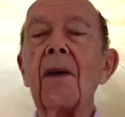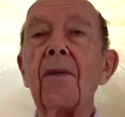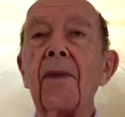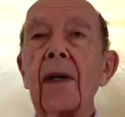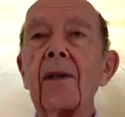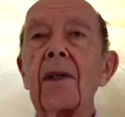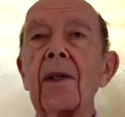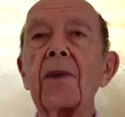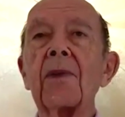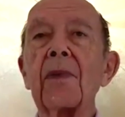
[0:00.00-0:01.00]
very
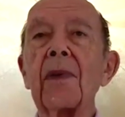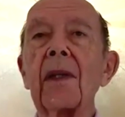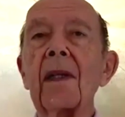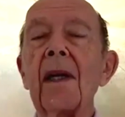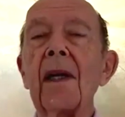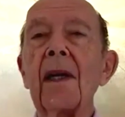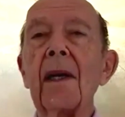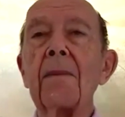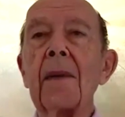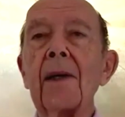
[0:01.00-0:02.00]
useful
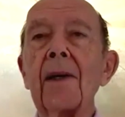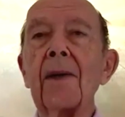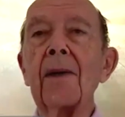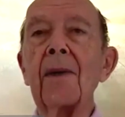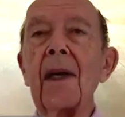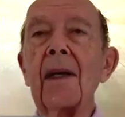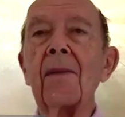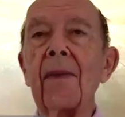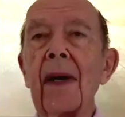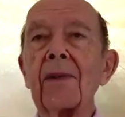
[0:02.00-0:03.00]
in my own
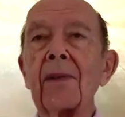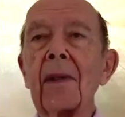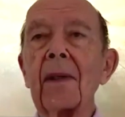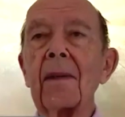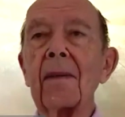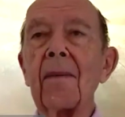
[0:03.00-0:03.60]
investment.